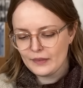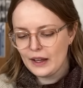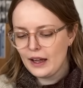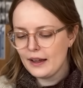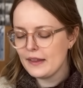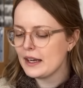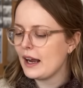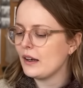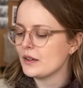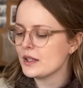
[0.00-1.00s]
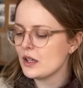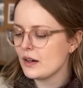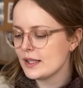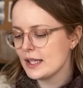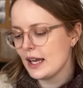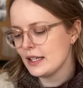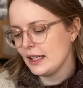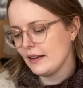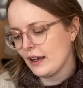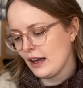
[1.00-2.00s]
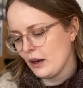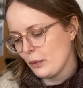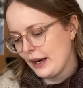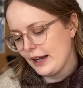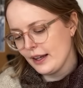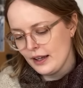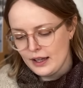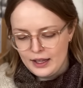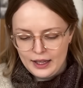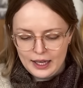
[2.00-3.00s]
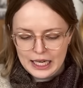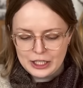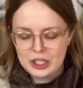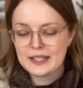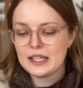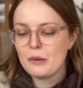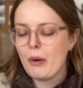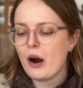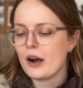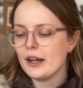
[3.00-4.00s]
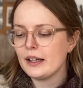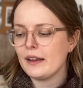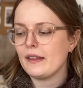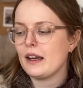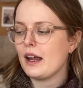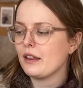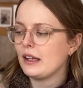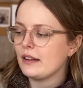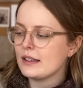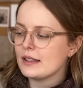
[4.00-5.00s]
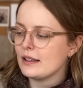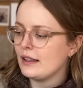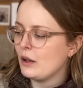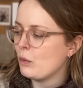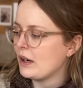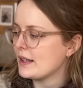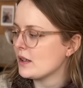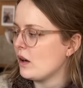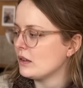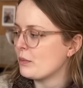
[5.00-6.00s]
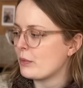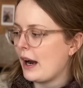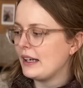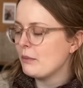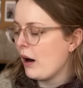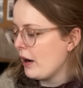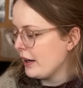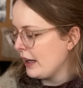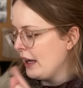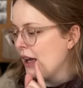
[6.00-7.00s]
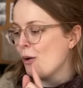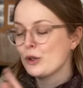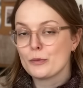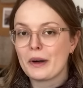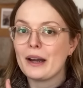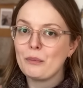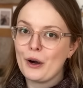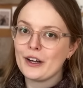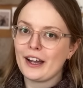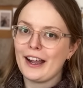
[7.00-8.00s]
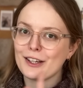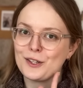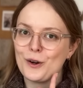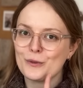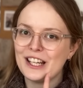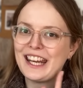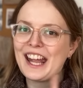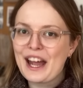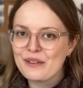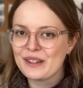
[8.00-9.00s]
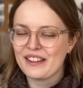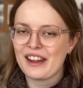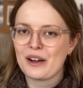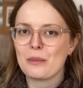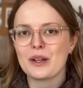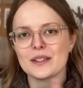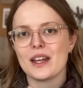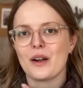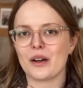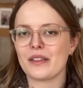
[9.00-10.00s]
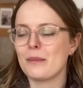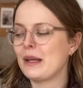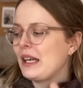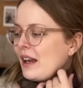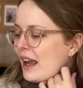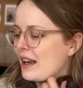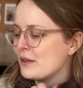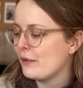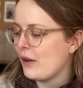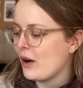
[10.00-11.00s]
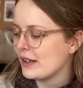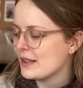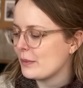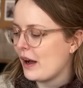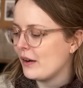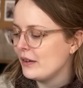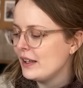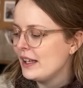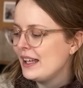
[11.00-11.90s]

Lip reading: the nylon sock set in the colorway Jazz in the Park. And then I think this little one is called Brine Park. I actually already have in there because I got the mini at Flock as well.